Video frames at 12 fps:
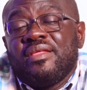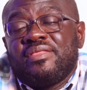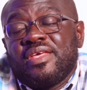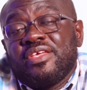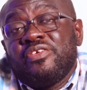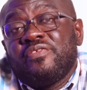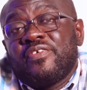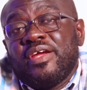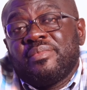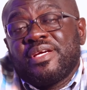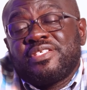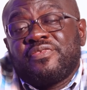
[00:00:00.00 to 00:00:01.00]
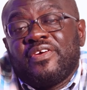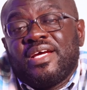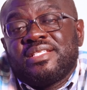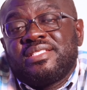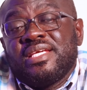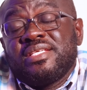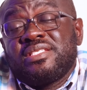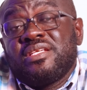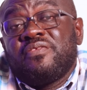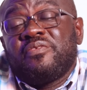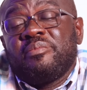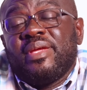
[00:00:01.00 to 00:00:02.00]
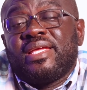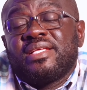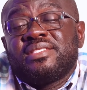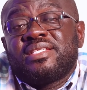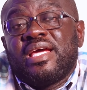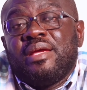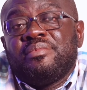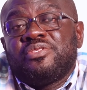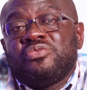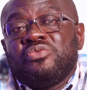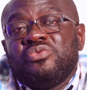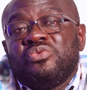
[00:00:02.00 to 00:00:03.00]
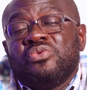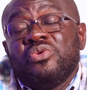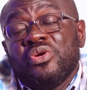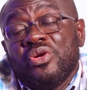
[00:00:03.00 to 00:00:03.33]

Thank you very much for your attention and for making time to